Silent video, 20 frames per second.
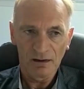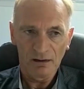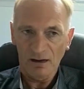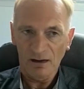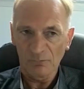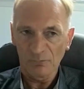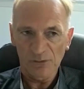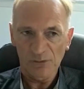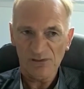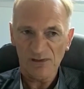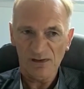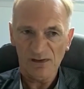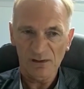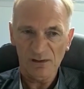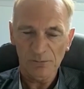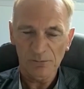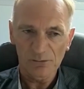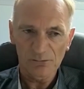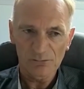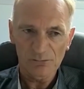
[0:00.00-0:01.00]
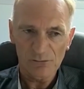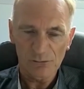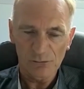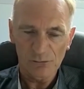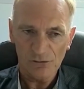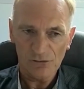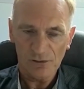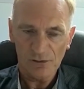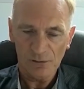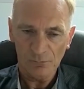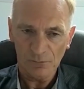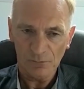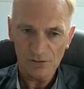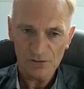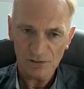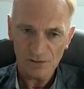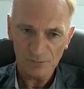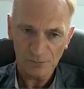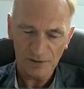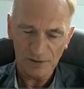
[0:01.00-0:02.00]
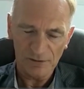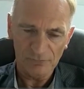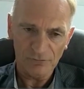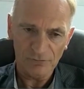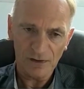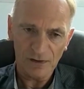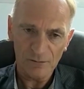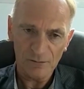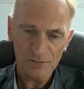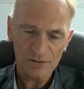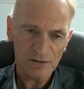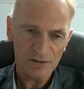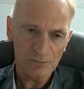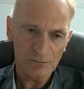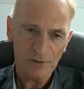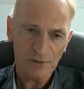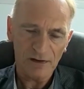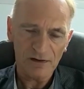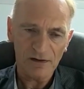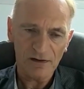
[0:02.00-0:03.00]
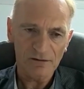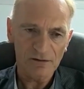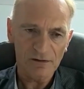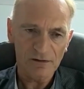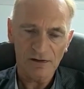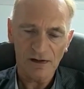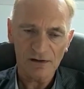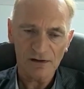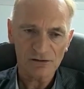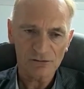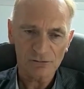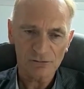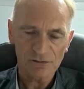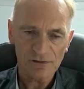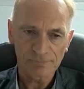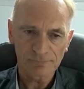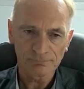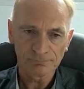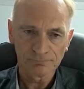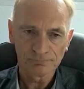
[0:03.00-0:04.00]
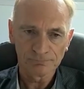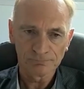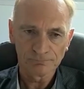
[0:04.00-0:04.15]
And within about 2 or 3 months of playing for Hibs, I got back into the national team.